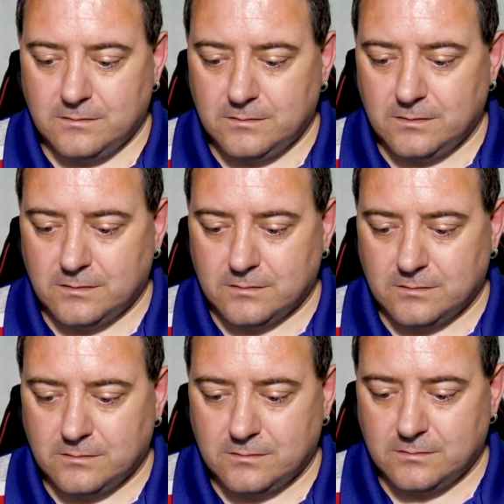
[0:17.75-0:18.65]
The
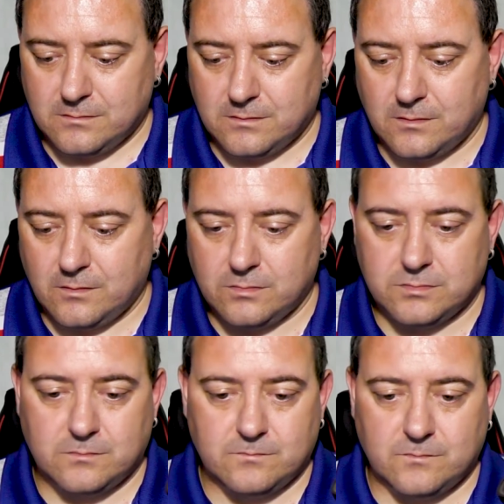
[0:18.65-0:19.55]

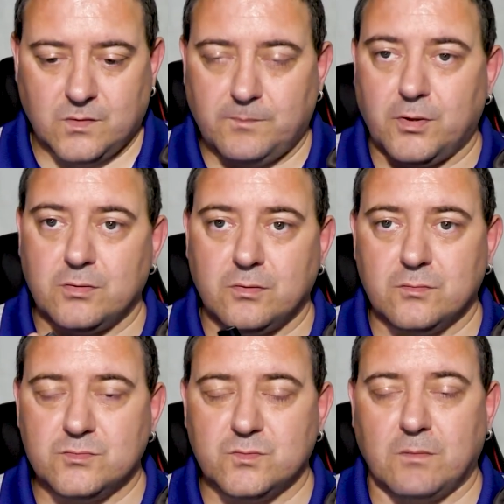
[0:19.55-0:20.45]
pod
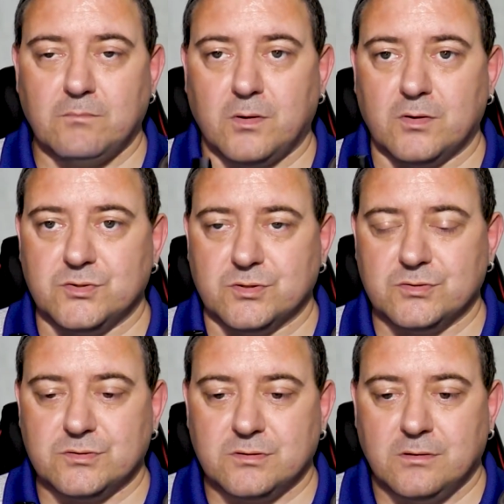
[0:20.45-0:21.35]
holds 1 ml
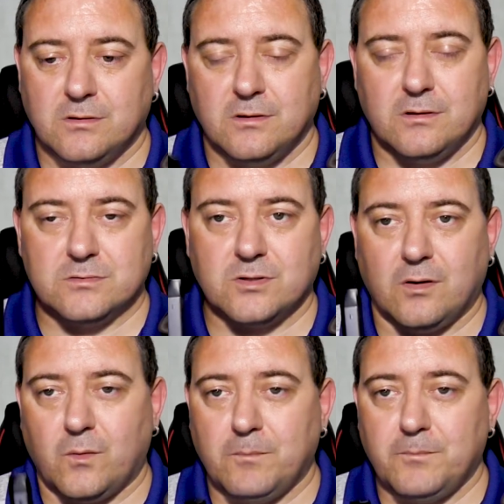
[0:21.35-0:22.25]
juice. It's got
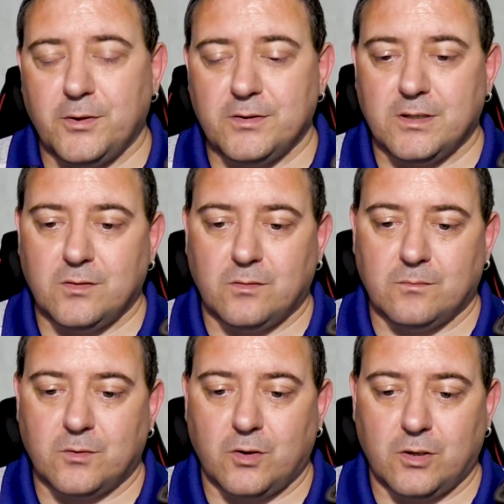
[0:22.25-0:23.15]
a 1.8 ohm
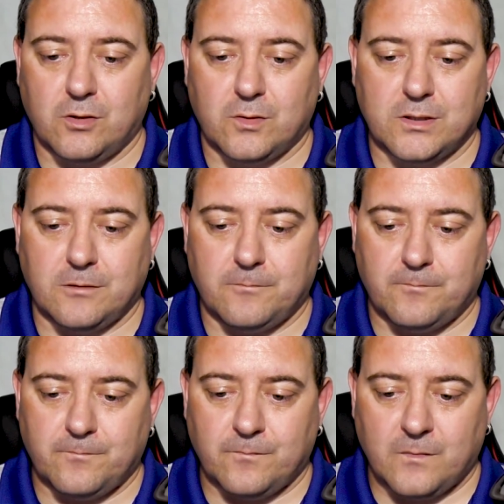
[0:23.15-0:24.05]
coil in it,
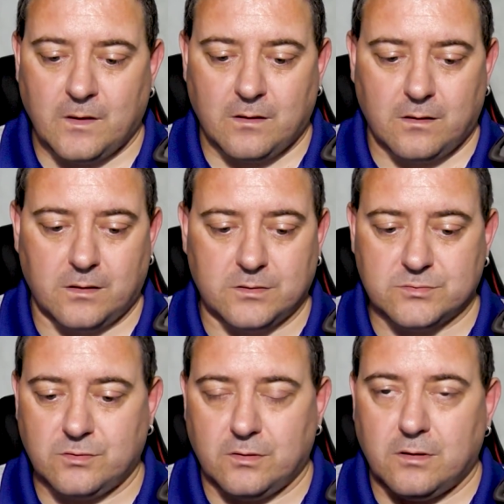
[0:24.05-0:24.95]
and it's
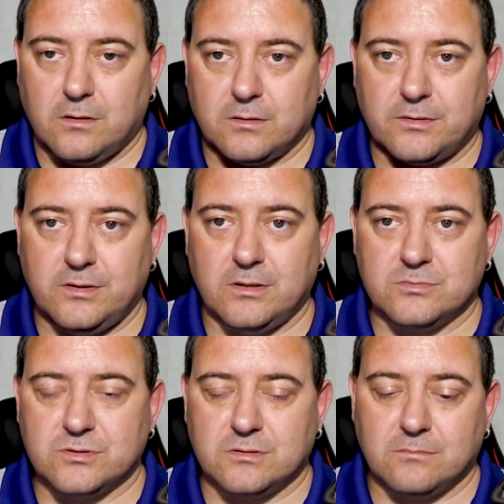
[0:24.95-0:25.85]
got a
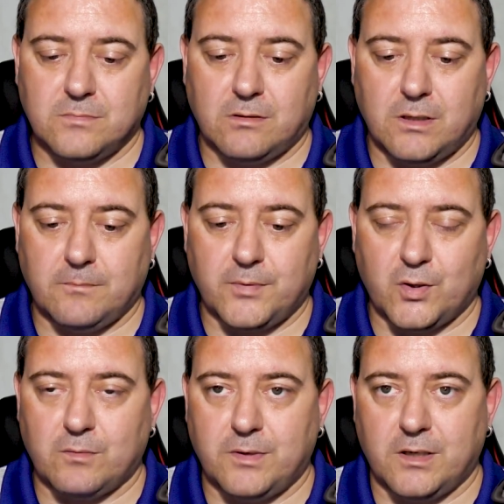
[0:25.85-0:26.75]
300 milliamp
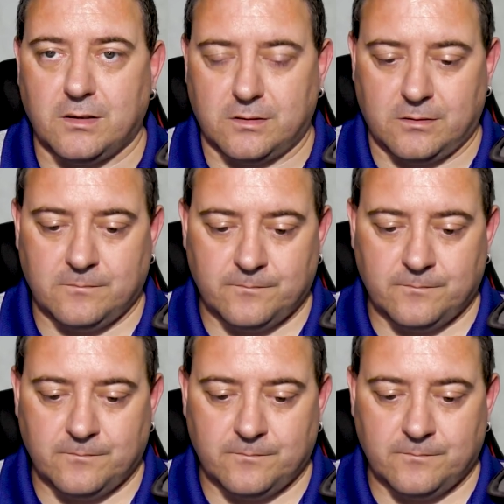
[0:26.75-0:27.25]
hour battery.